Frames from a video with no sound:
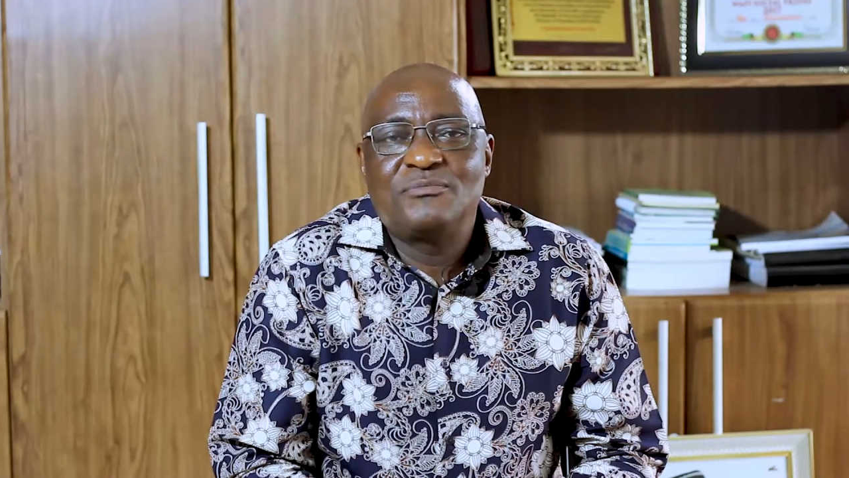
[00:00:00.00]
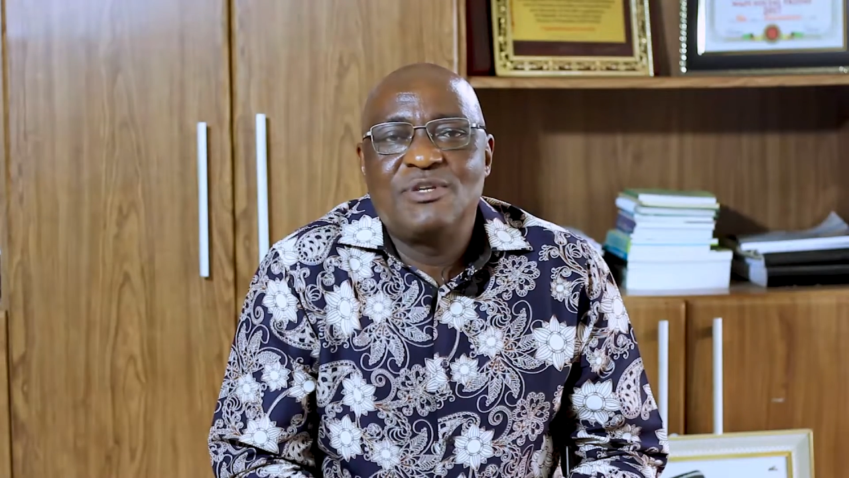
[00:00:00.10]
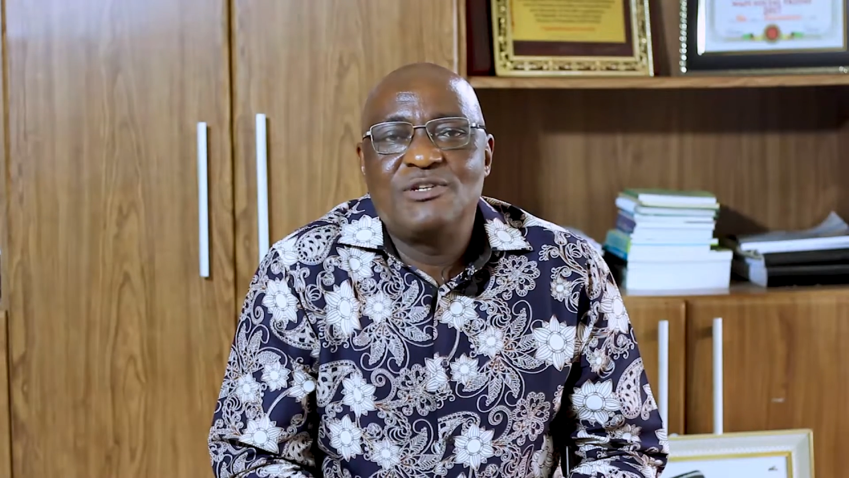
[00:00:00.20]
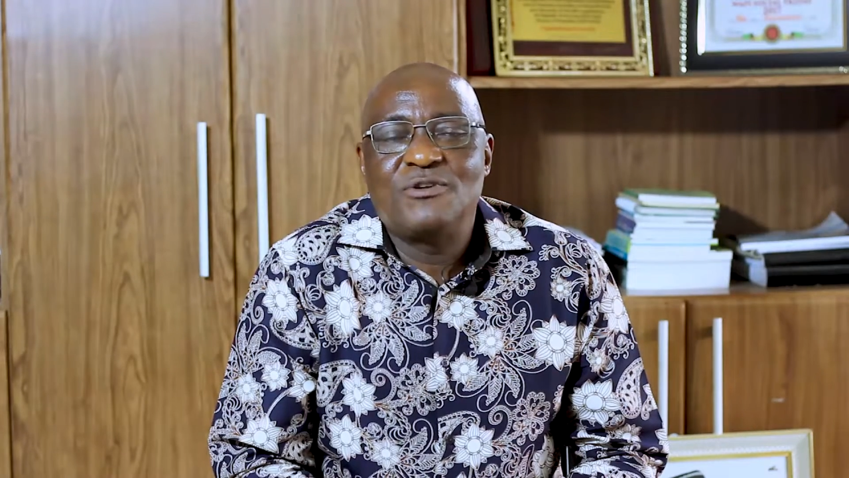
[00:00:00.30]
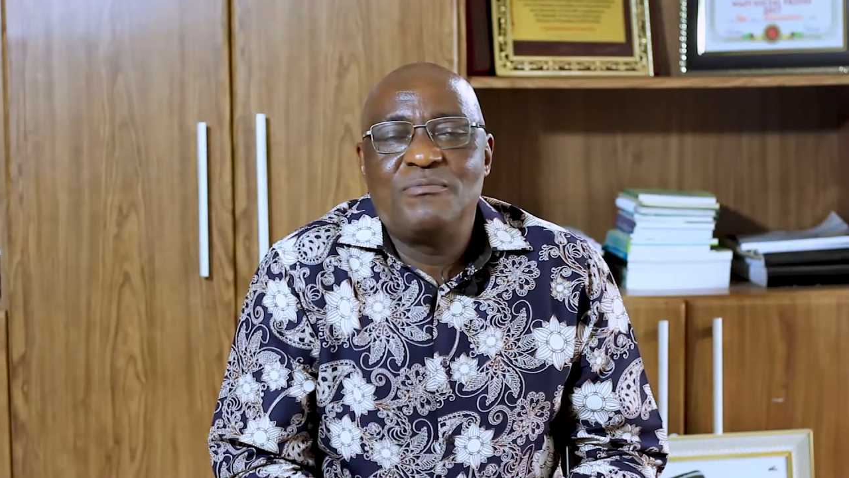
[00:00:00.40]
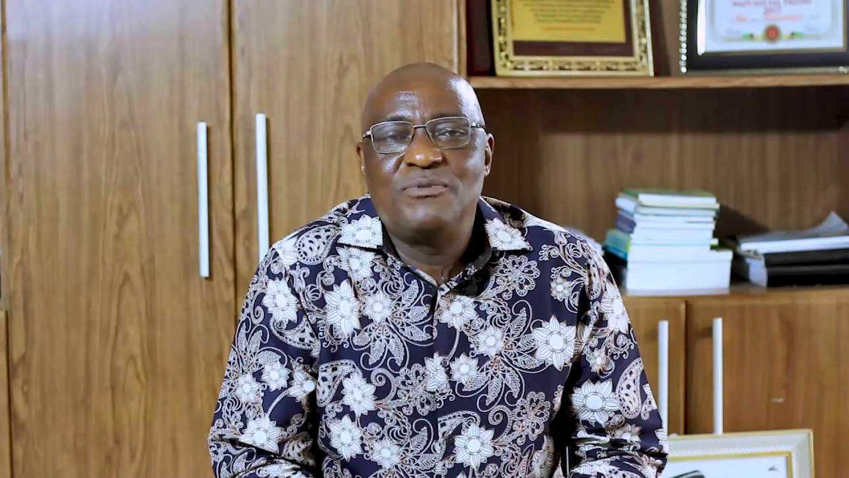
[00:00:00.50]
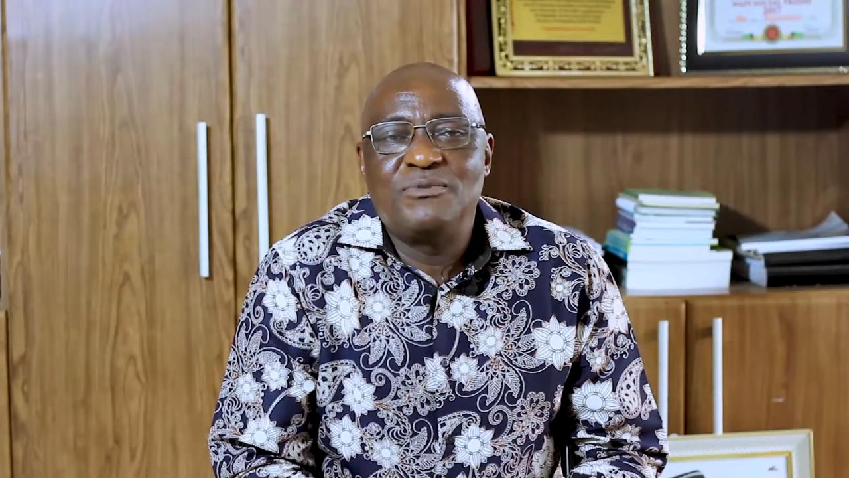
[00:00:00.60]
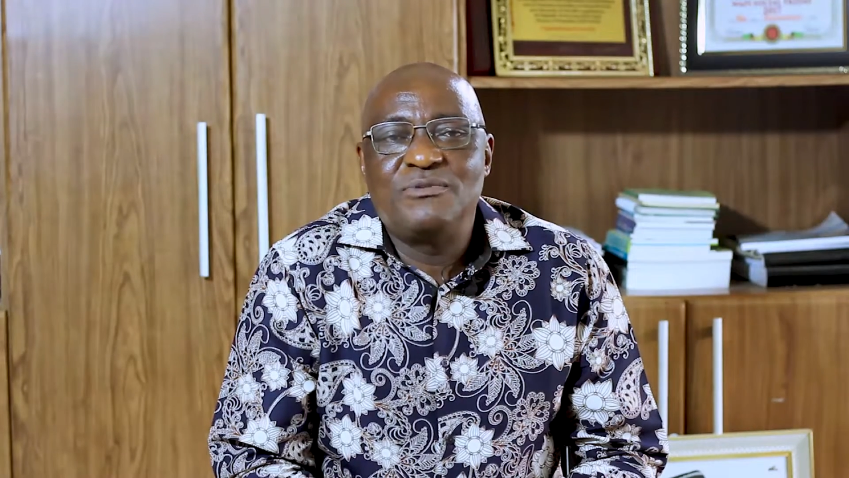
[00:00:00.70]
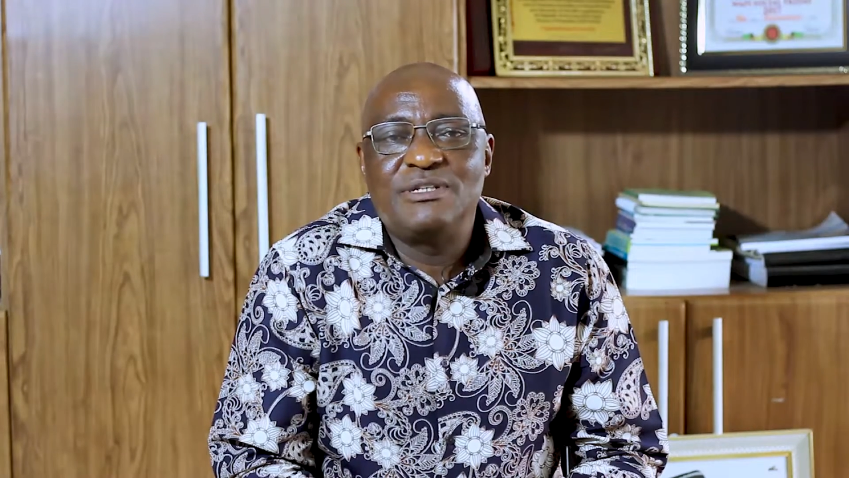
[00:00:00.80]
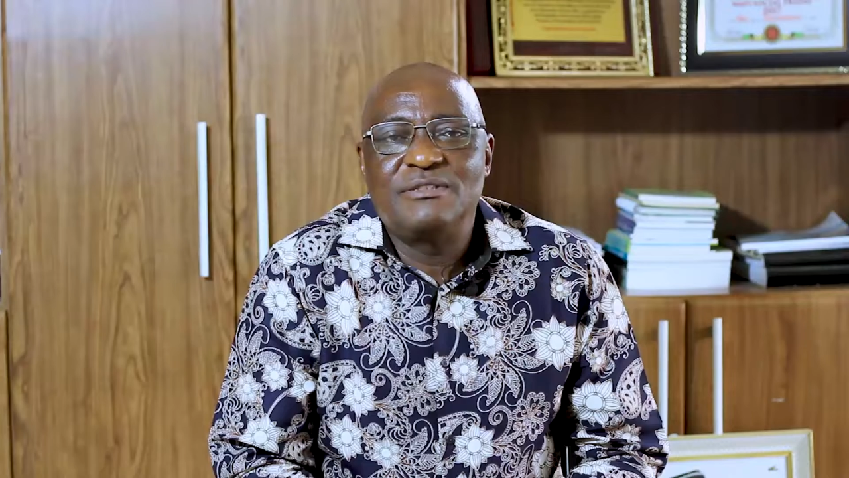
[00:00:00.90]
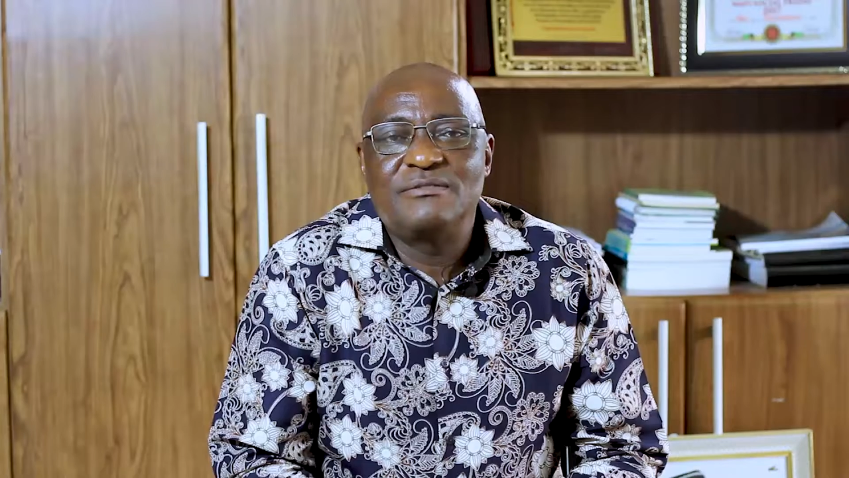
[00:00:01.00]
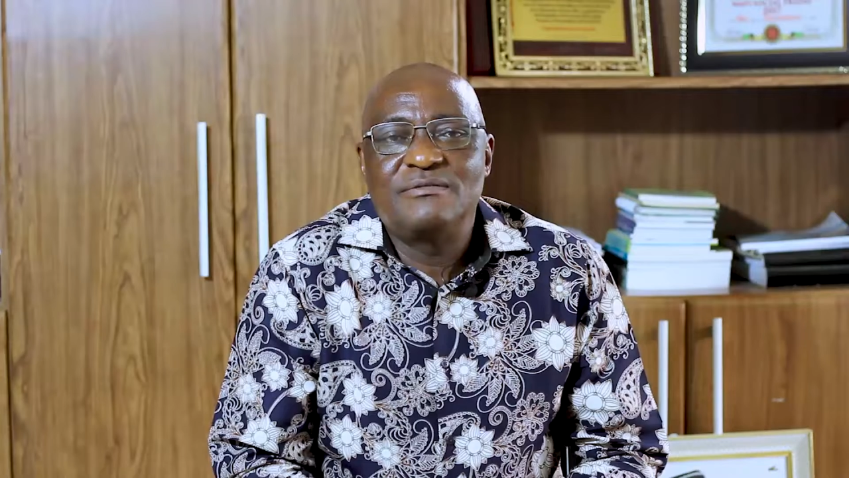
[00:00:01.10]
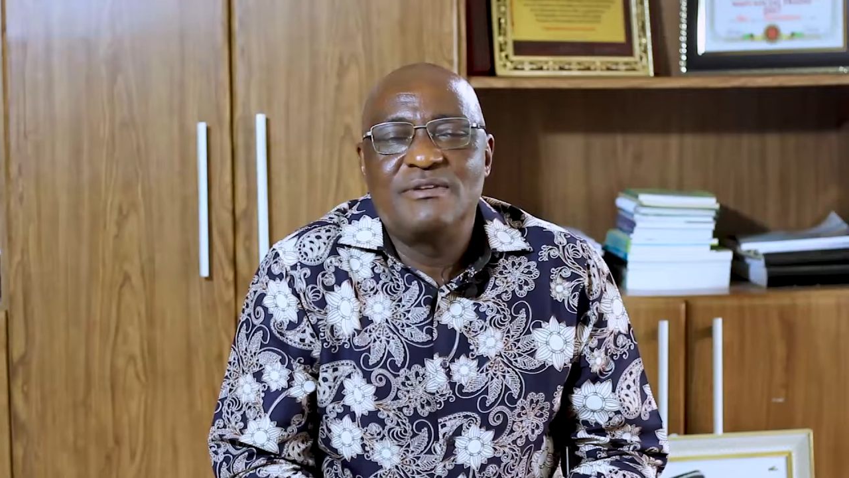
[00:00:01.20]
nation building